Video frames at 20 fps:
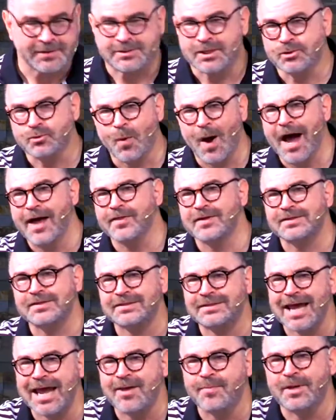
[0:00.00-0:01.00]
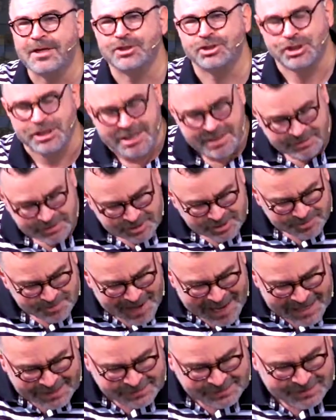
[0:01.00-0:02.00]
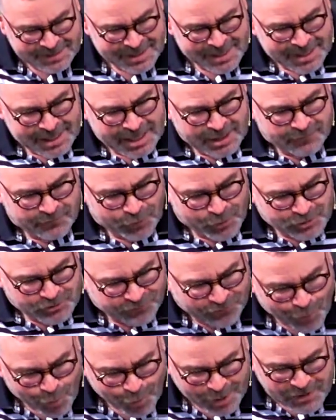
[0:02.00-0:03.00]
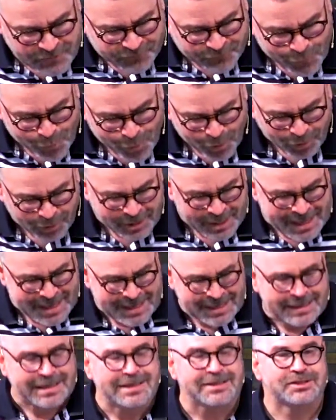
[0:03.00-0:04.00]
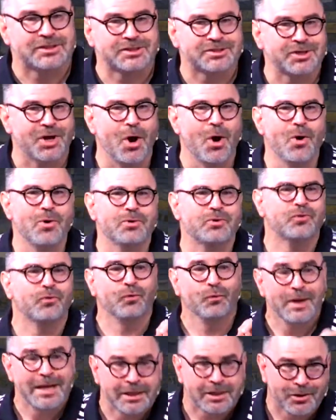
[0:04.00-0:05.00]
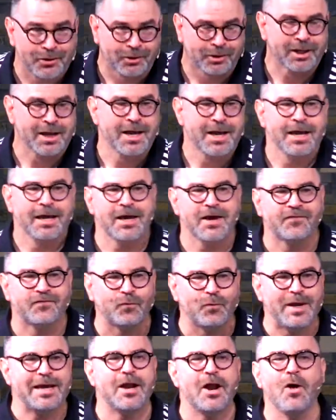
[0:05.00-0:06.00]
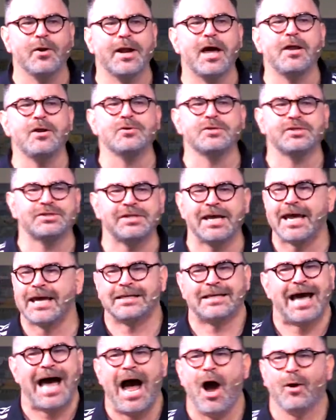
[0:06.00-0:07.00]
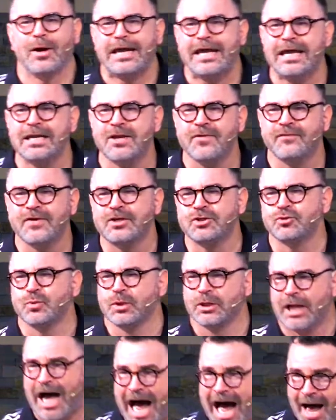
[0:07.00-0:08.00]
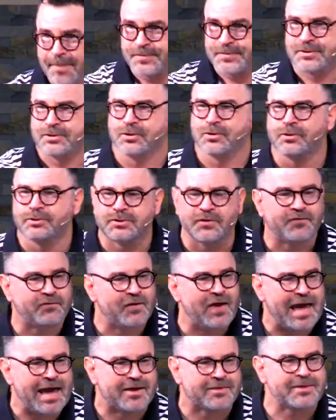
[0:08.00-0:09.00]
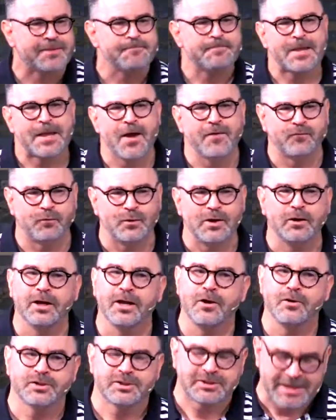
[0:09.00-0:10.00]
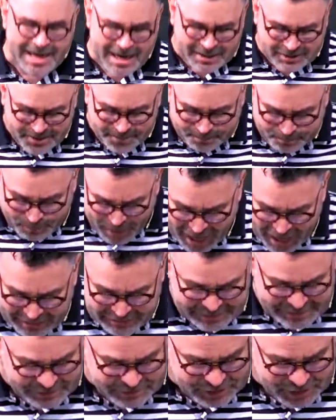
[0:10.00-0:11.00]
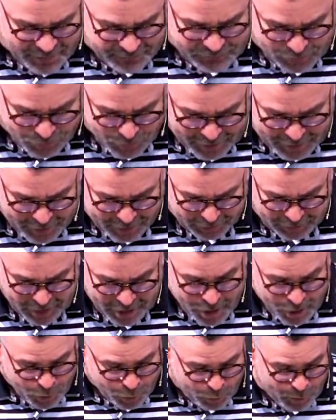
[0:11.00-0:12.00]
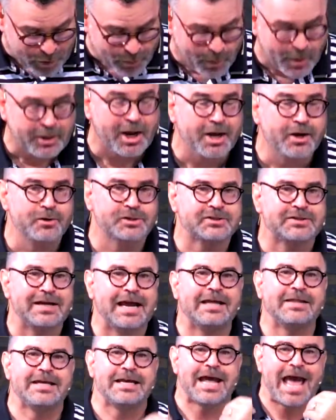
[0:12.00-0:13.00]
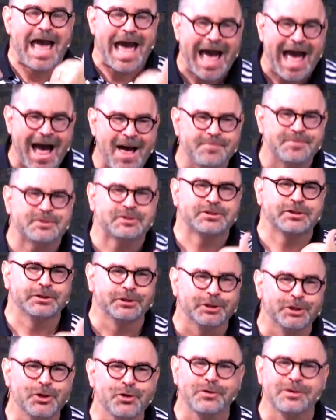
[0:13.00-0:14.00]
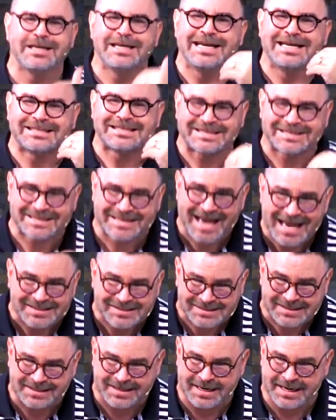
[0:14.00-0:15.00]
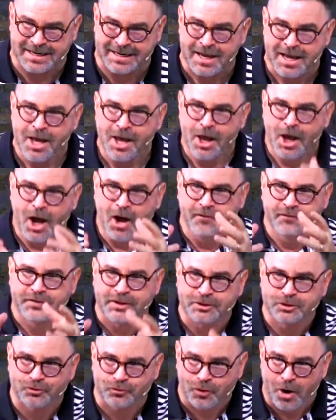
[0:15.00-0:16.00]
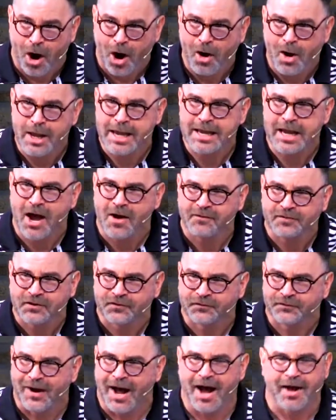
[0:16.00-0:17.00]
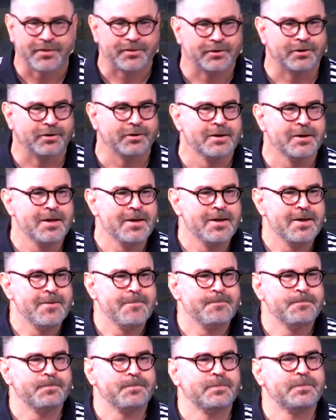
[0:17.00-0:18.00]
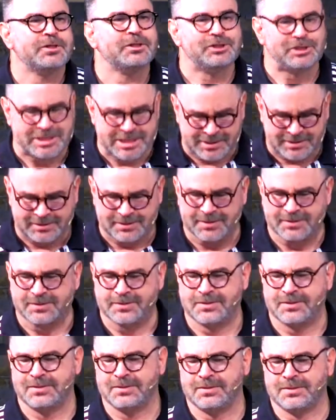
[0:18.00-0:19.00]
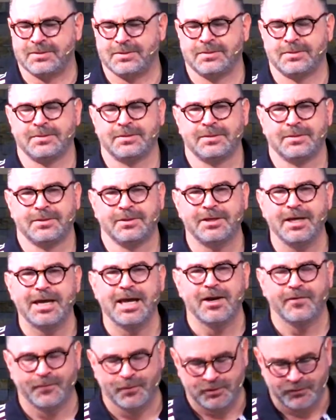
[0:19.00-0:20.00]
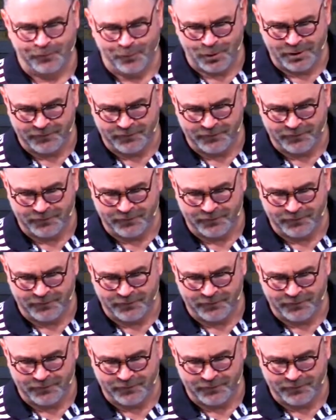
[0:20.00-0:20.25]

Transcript: This is why the statement Jesus makes in verse 44 is so critical. If we don't understand our individual obstacle to faith, if we don't understand the bondage of the will, we won't understand the absolute necessity of the drawing of the Father to Jesus. Look again at verse